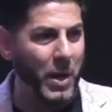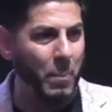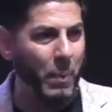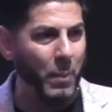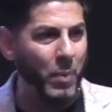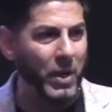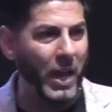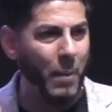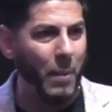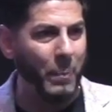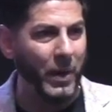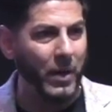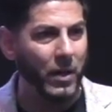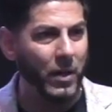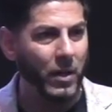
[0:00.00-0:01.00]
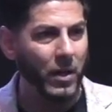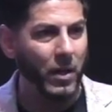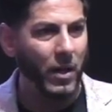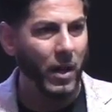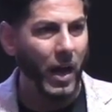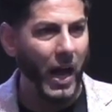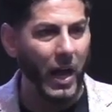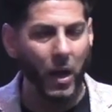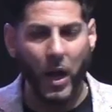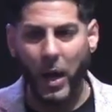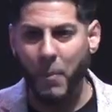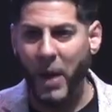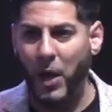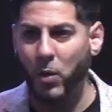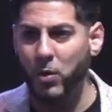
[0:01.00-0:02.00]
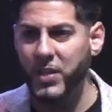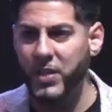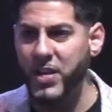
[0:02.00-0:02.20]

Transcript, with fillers: clapping. I, am I losing y'all?